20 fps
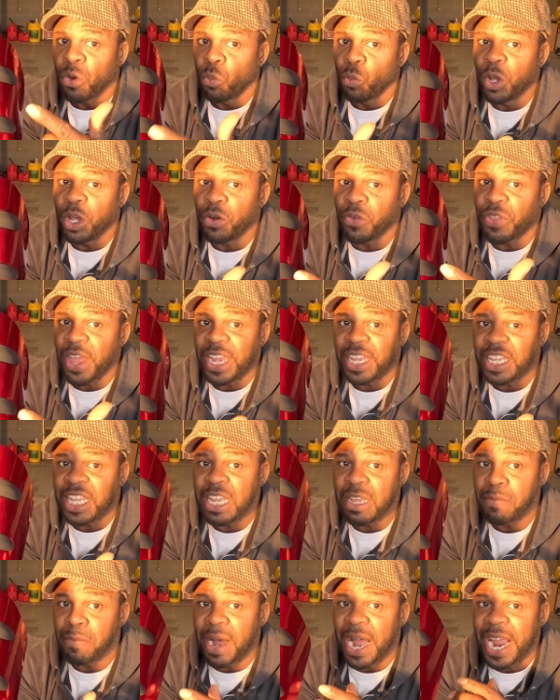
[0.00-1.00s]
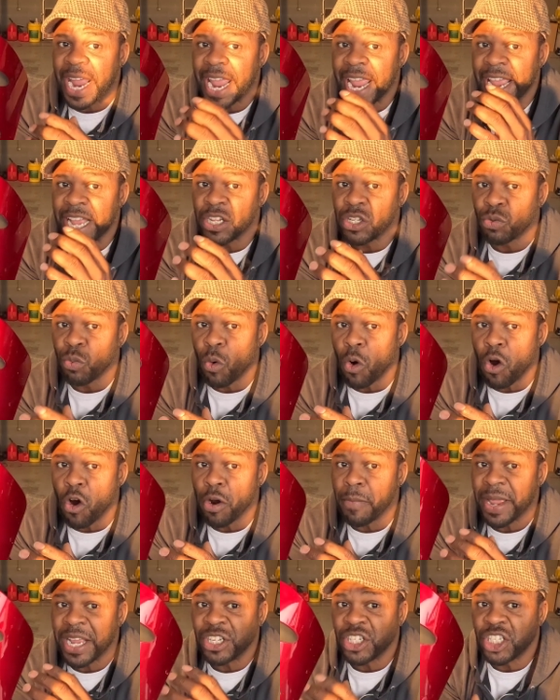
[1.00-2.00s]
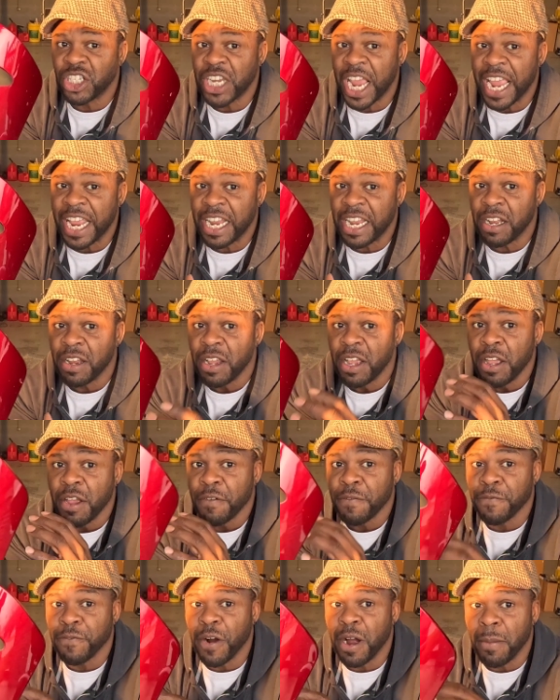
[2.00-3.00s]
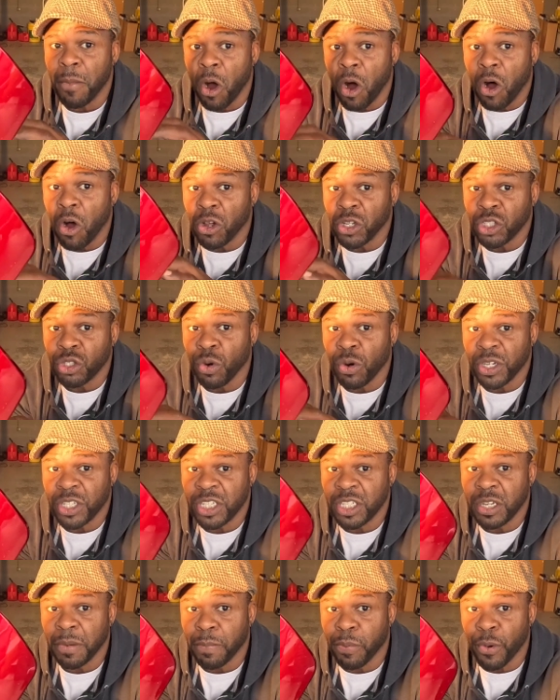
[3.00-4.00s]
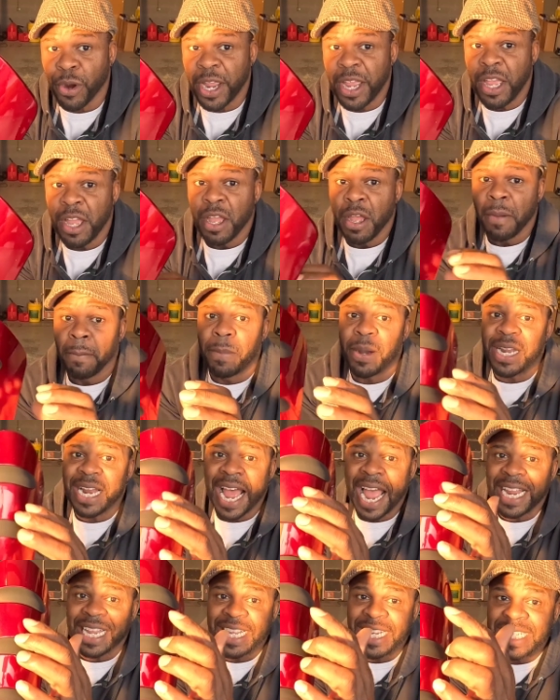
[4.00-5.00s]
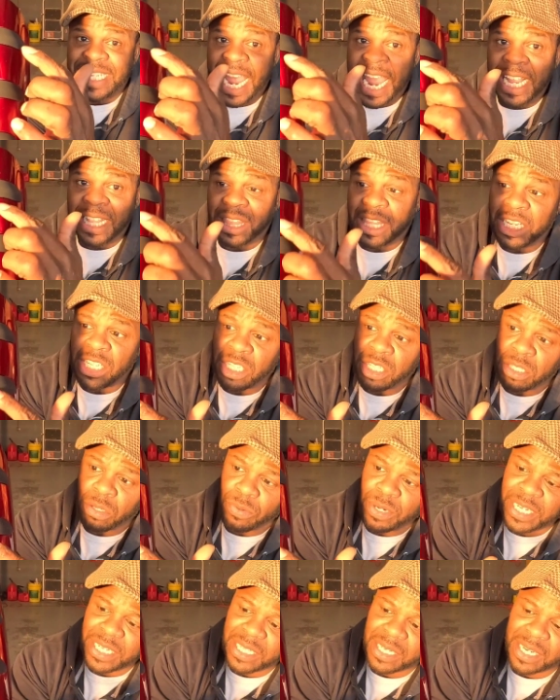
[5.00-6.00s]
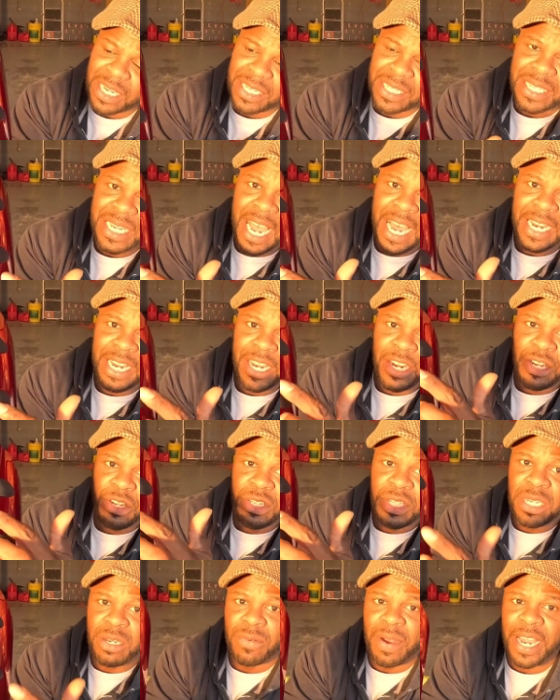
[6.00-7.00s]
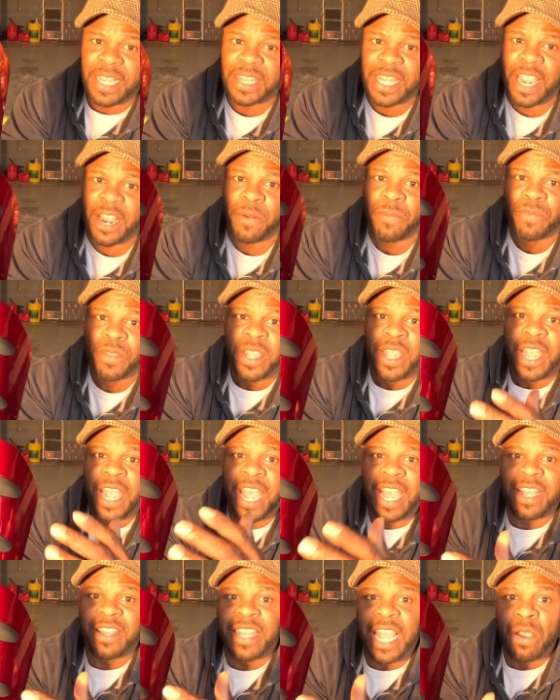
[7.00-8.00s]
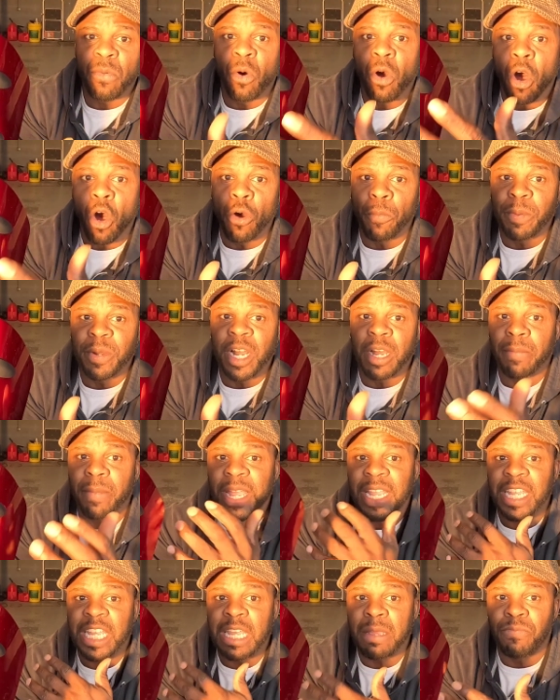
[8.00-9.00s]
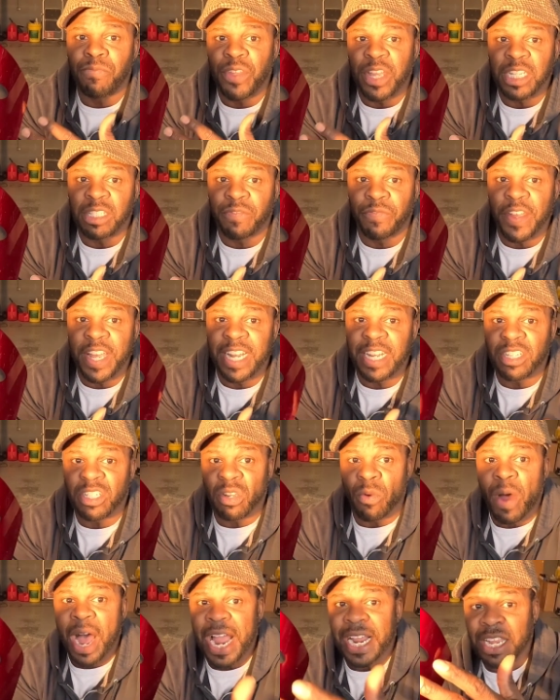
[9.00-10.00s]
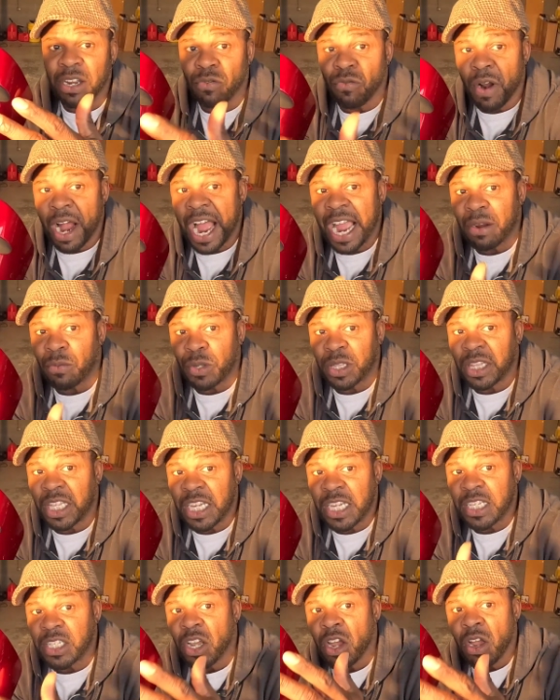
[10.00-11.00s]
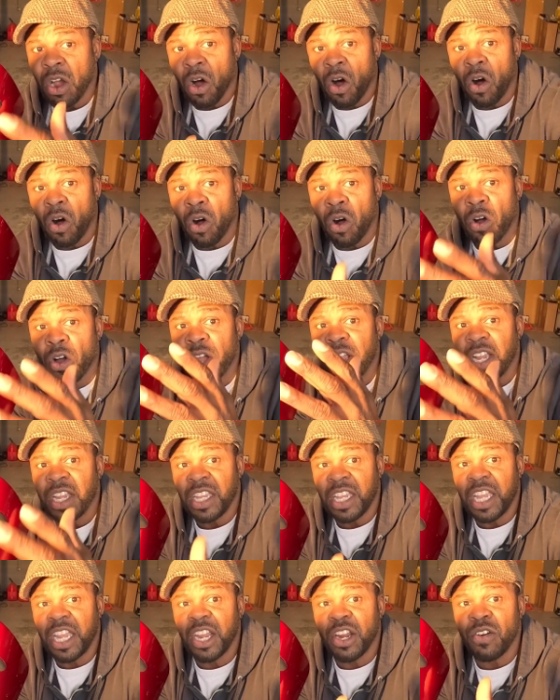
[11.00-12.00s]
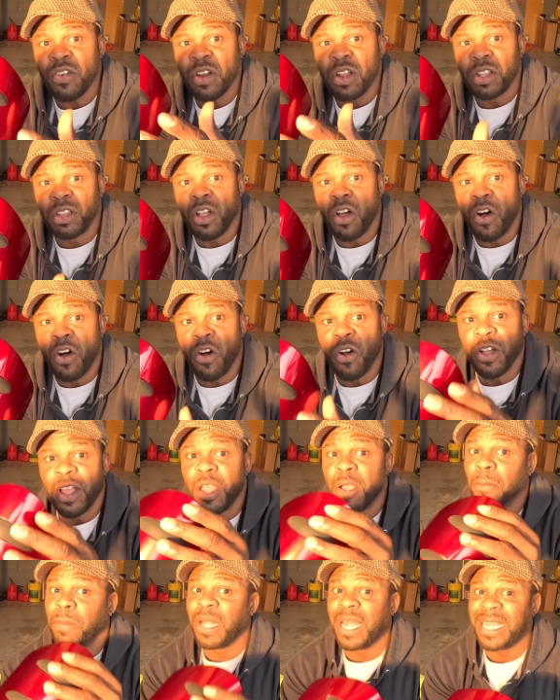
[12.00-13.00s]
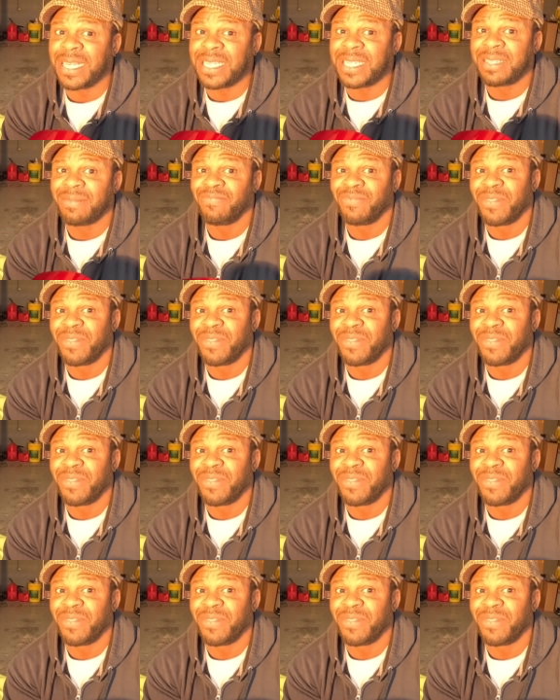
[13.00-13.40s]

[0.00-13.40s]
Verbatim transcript: will they keep my hands warm and shaded from all sorts of debris, but I can take these three slits out of here, you see right there, and they will open up and keep things vented. So I can ride with these all year long. Plus,